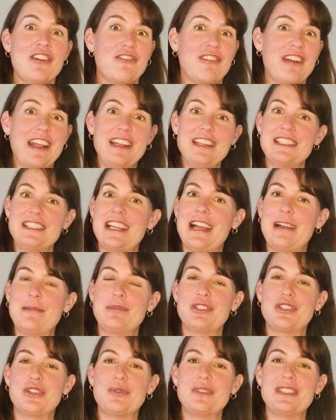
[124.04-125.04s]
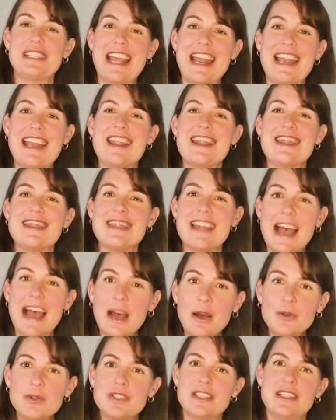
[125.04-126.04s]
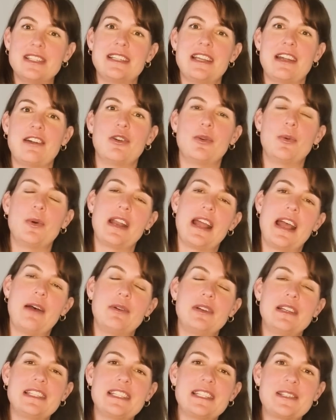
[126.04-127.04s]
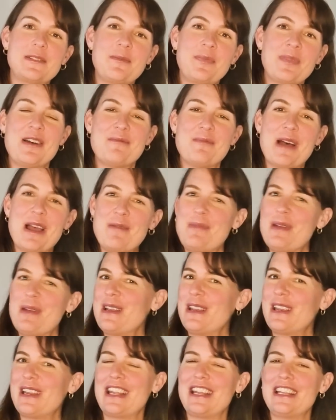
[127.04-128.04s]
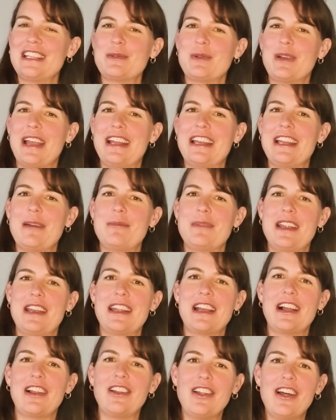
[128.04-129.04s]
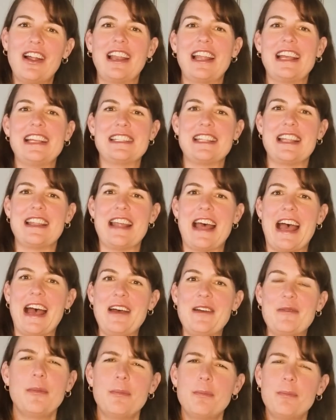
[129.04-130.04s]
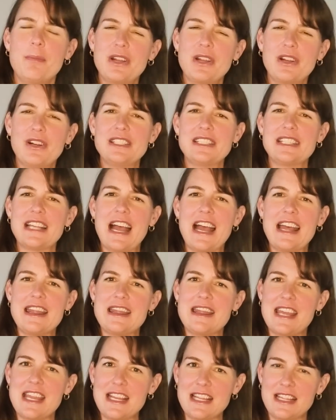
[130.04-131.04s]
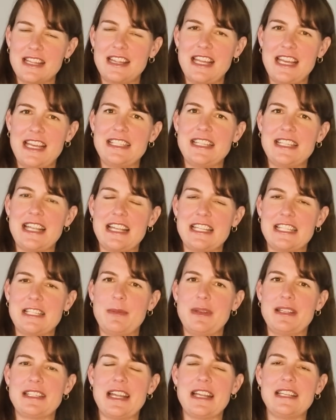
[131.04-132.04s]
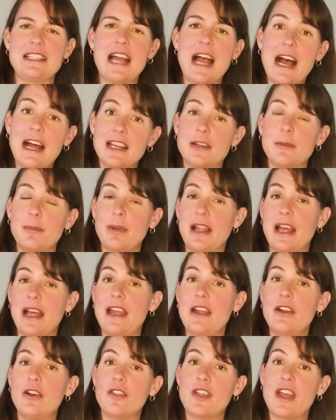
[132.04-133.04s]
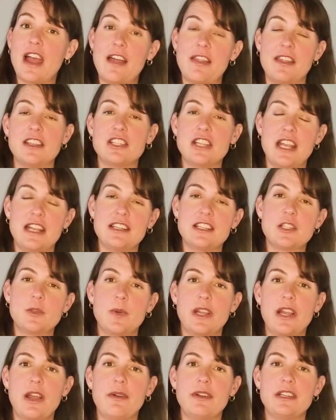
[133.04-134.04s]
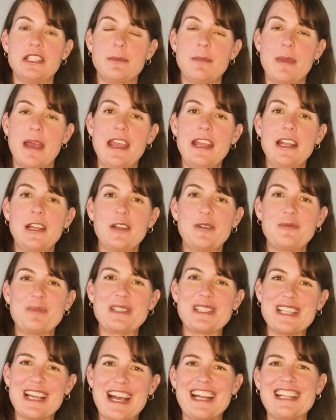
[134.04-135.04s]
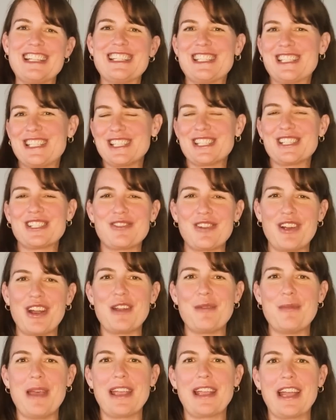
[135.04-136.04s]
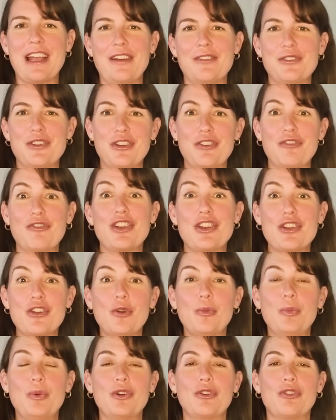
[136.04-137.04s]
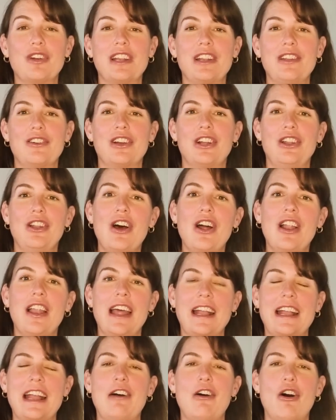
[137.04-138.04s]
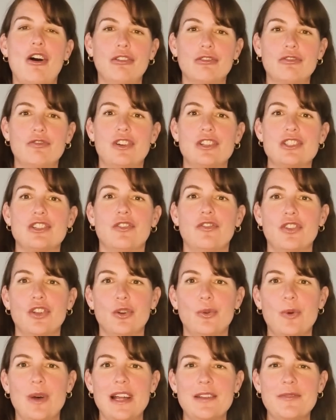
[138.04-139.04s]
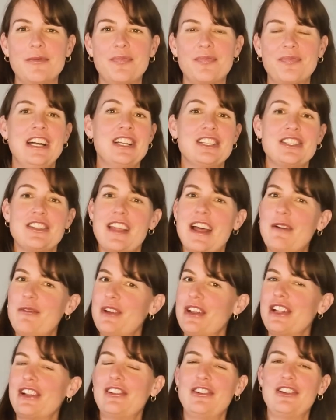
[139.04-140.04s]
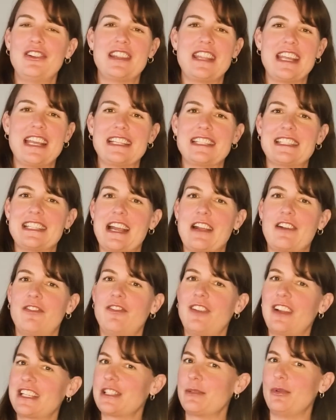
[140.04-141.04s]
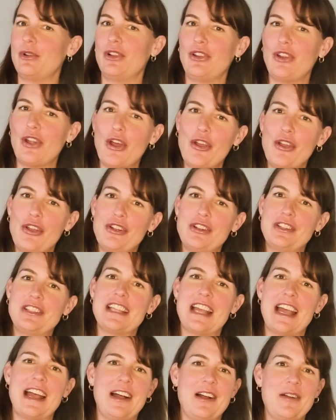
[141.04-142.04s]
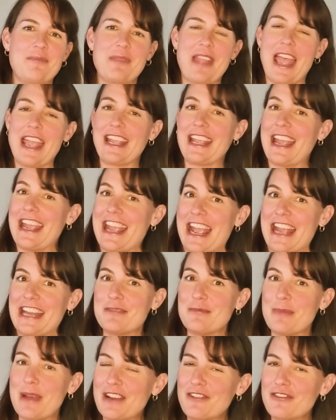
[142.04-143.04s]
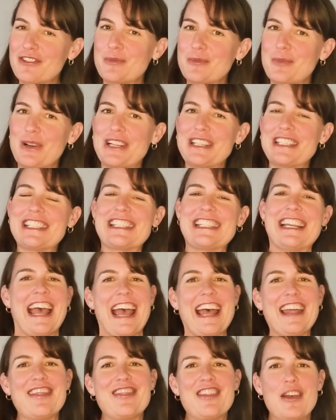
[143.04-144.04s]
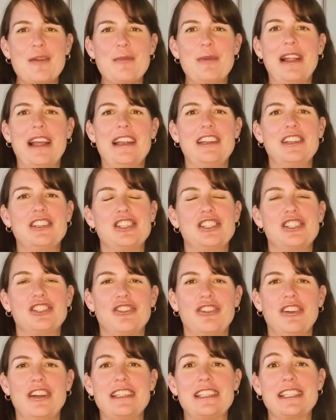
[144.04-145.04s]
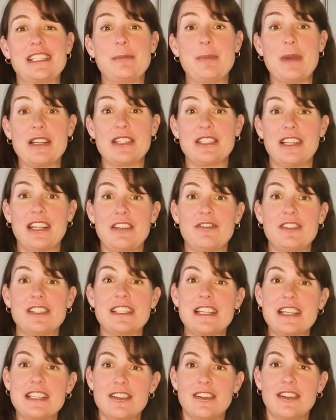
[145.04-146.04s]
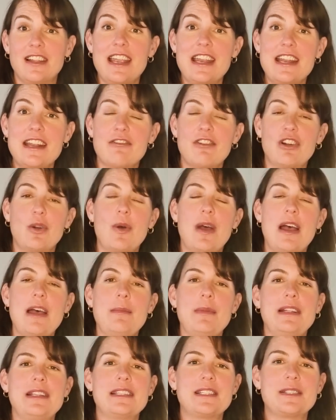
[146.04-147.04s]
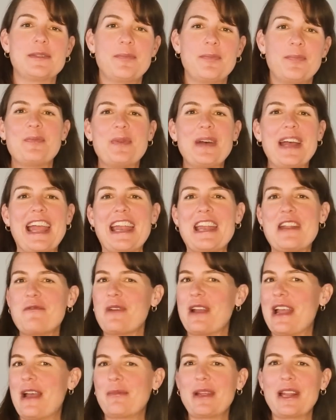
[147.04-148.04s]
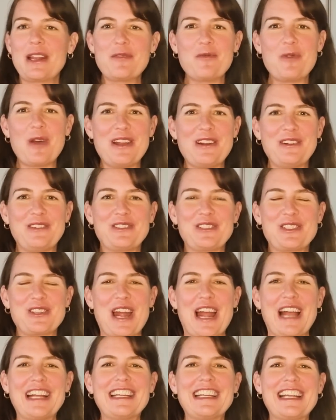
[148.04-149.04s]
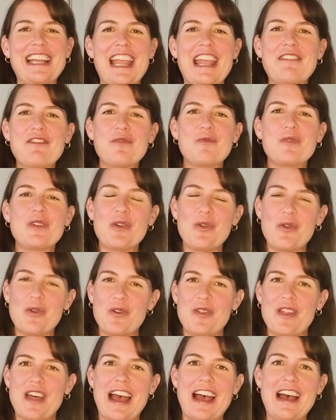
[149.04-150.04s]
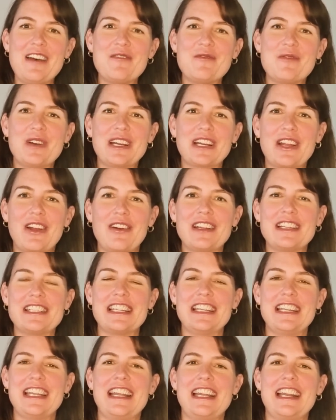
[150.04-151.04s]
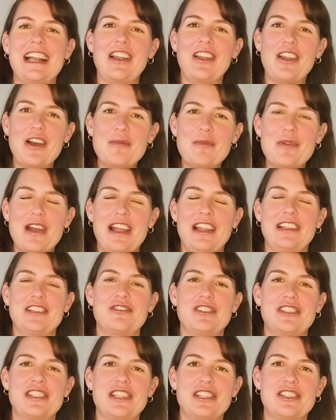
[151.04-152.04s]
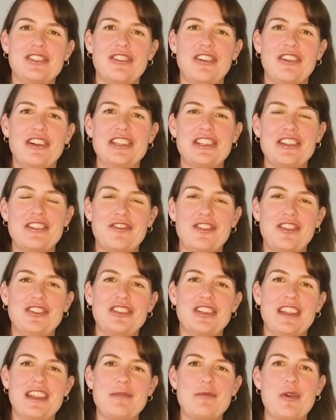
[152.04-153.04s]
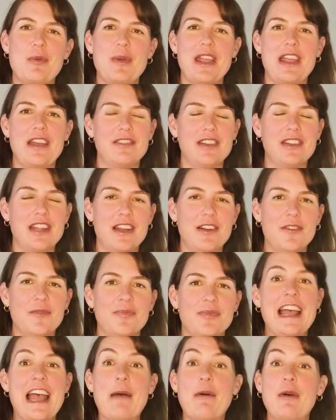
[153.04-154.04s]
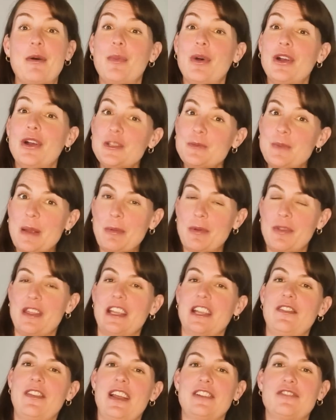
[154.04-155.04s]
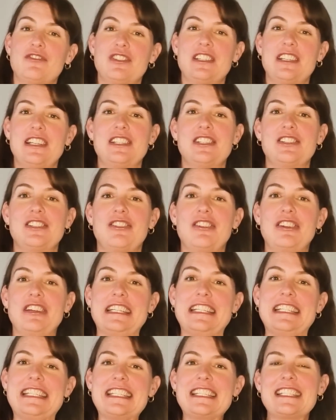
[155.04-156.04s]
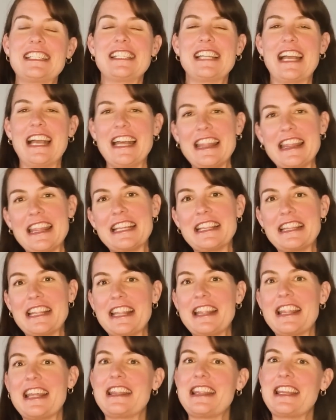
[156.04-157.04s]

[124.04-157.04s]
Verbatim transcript: range up to 10,000 terawatt hours. My opinion is we'll end up needing a lot less than that, because I think these estimates tend to underplay all the other changes we're going to make, besides just trying to make our new renewable grid look a lot like our old fossil fuel one. So that would include things like flexible loads, um, aka demand response, and thermal energy storage, especially for seasonal heating requirements. But anyway, I'm getting way off track. Even with all that, we're going to need a lot more electricity storage in the future than what we have now. And when most people think of electricity storage, I think that they're